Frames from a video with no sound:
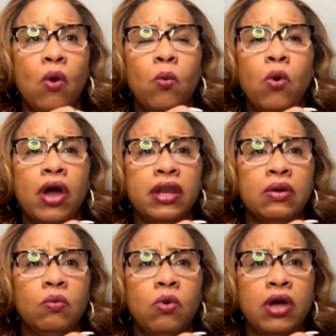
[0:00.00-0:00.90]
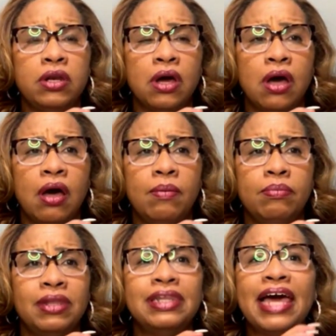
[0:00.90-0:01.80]
What
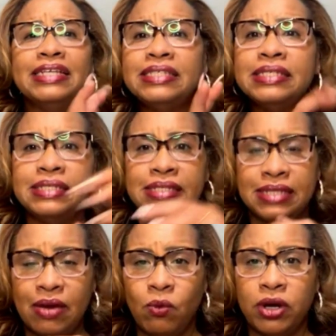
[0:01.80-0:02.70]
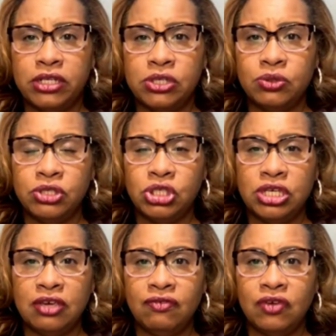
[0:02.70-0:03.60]
licenses I wanted to
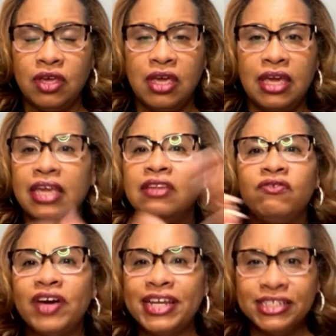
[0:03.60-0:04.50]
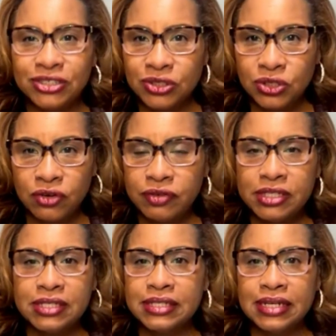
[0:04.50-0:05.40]
achieve. In the financial
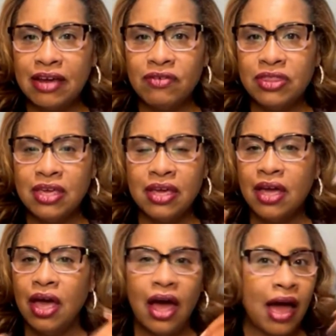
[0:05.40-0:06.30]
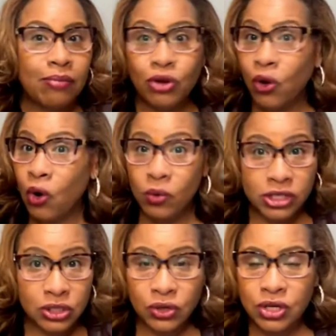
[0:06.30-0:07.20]
services and everything, I'm
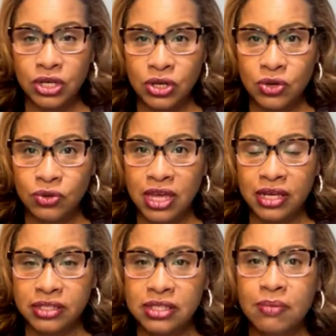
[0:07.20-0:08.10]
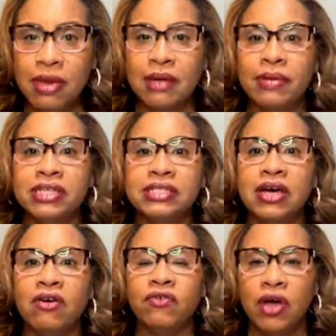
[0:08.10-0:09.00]
always learning new things to make
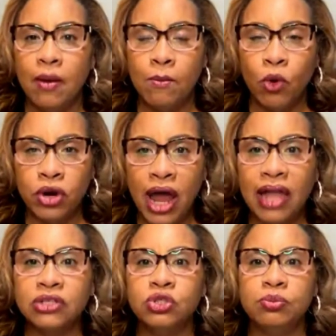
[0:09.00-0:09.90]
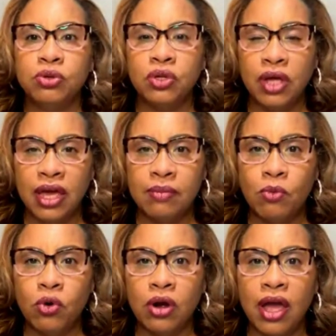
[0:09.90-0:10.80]
myself more knowledgeable and
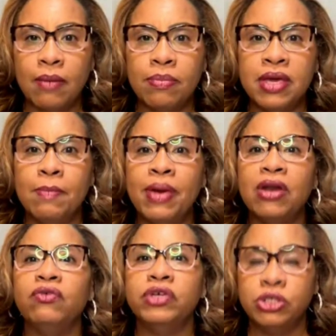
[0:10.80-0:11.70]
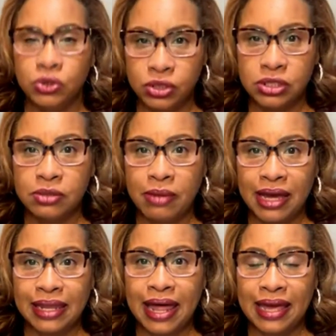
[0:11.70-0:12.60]
more be a better resource to
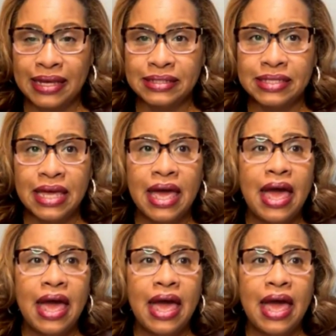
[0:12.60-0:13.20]
my clients.